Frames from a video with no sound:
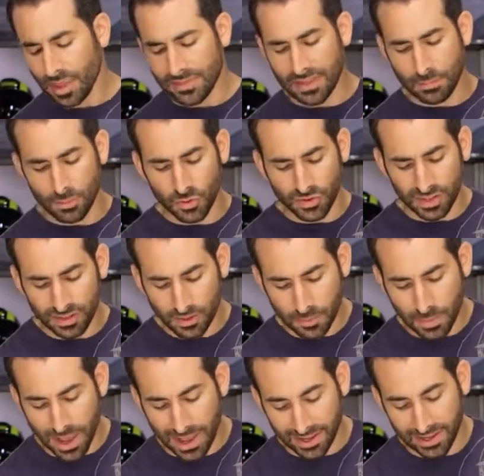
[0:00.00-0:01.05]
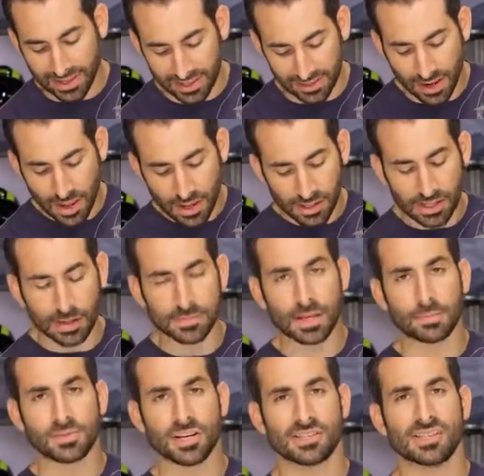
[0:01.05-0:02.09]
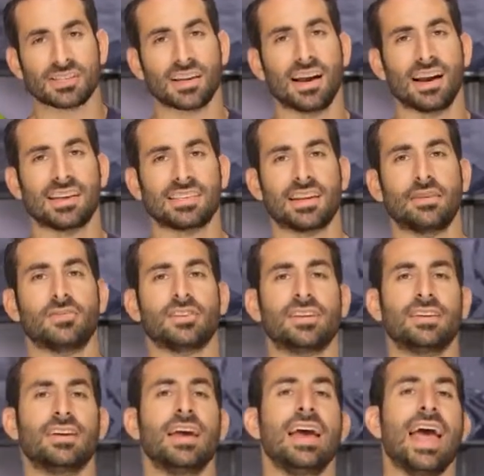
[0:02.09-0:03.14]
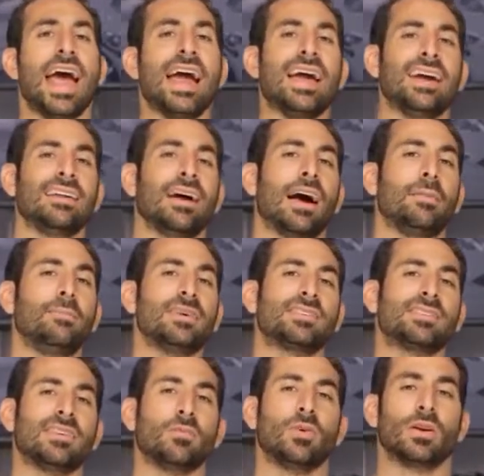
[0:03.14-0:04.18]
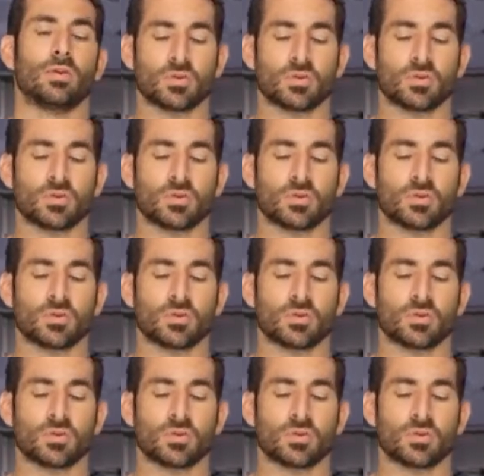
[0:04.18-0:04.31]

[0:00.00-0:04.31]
And then moving to the back, again, comes up just as high as it ever did. And I missed it when I